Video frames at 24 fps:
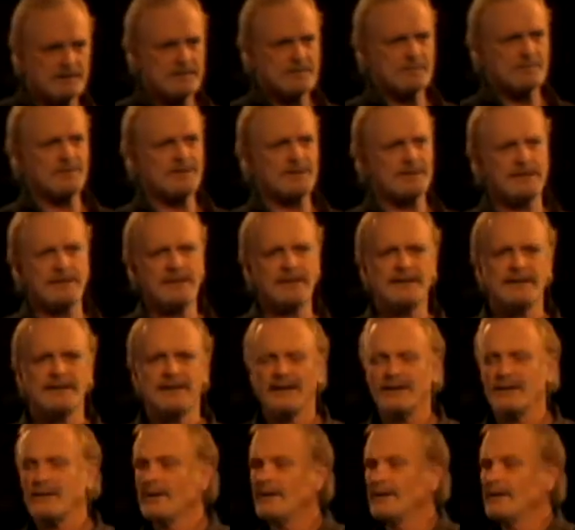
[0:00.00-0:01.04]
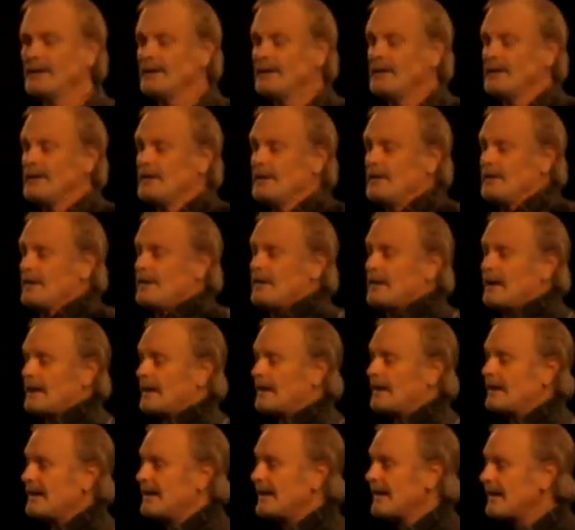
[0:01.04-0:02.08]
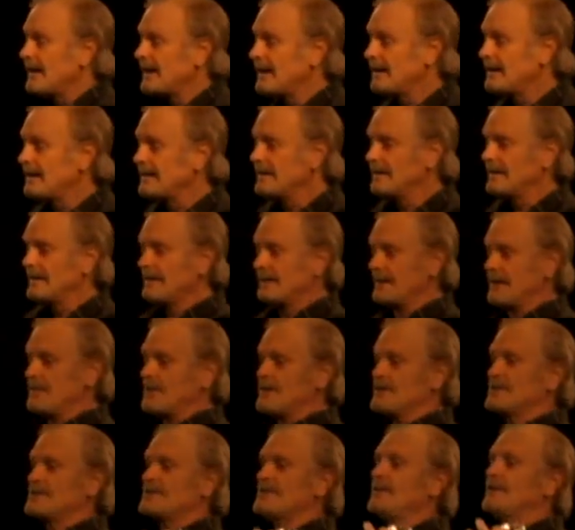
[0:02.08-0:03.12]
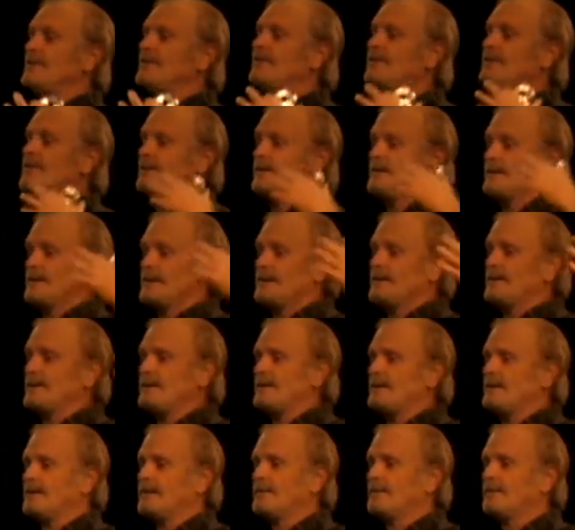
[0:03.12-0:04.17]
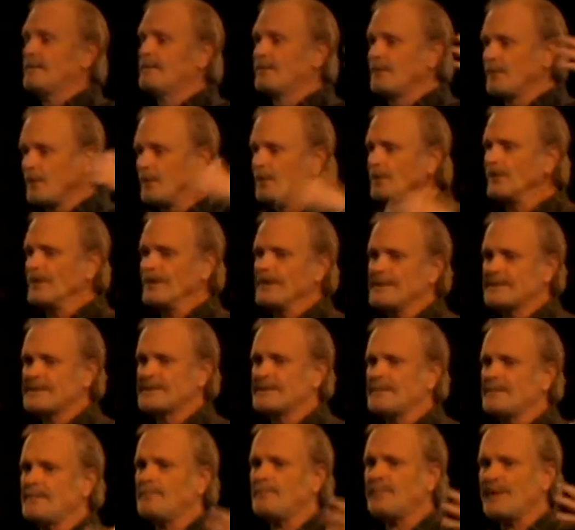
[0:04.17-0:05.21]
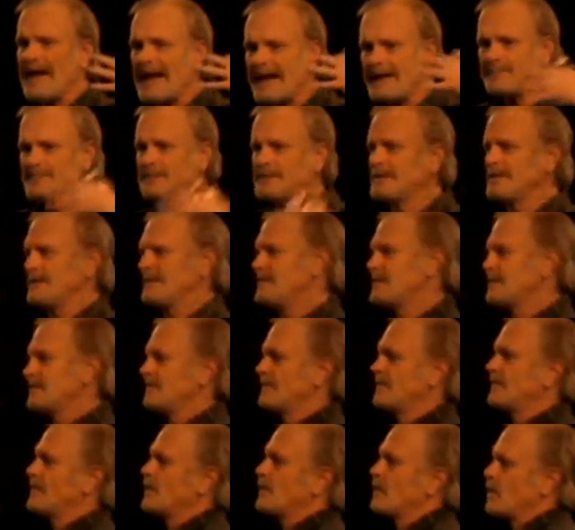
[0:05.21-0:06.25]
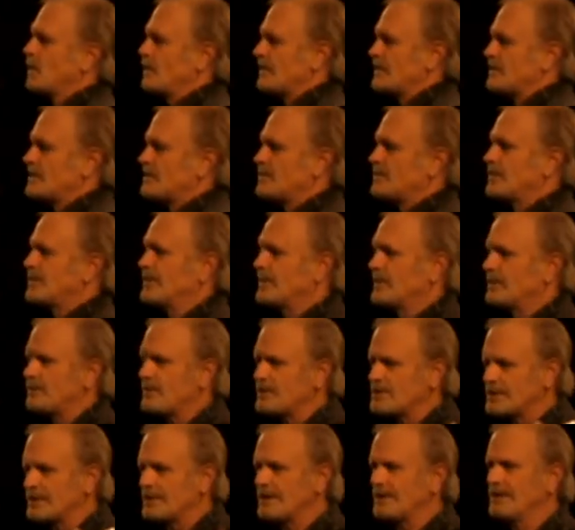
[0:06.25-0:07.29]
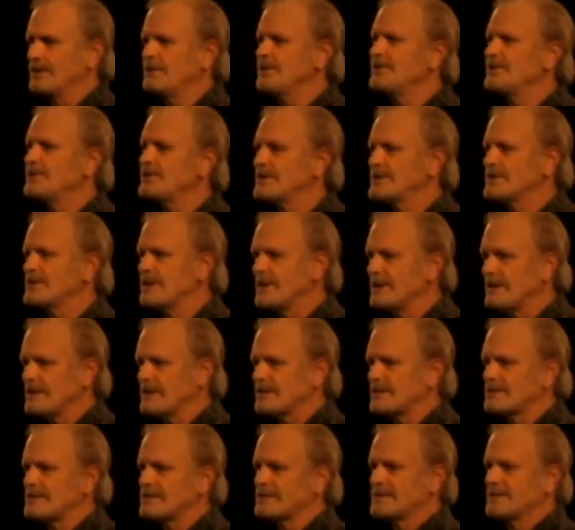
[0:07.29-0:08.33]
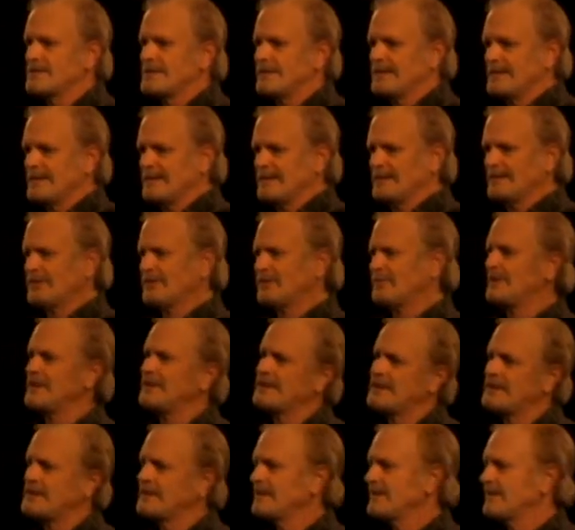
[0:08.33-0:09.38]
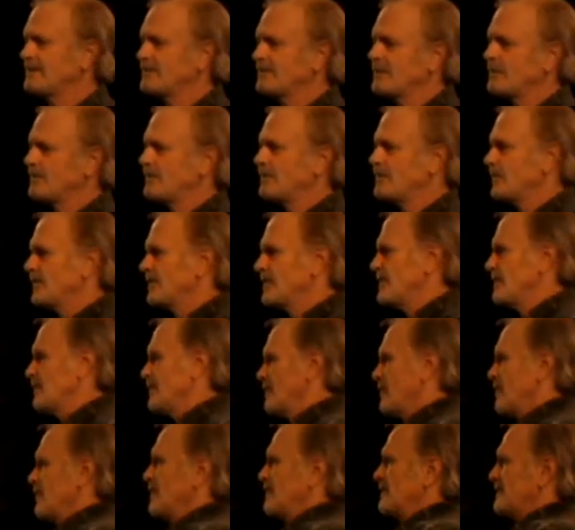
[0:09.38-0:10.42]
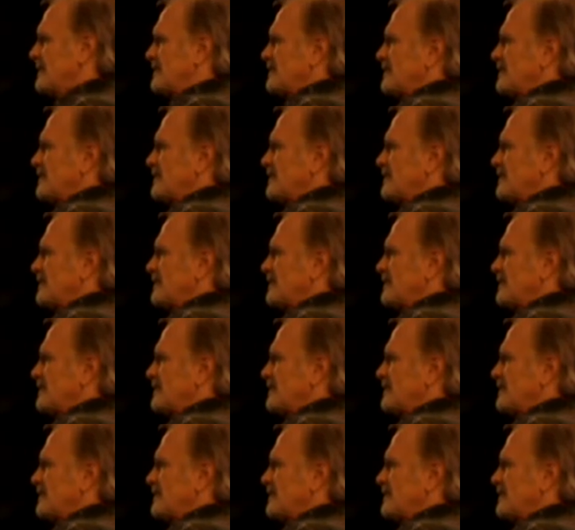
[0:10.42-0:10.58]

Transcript: that he's been dead now. And then they receive the fullness, the baptism of the Holy Spirit, which includes the tongues speaking and so forth. And so that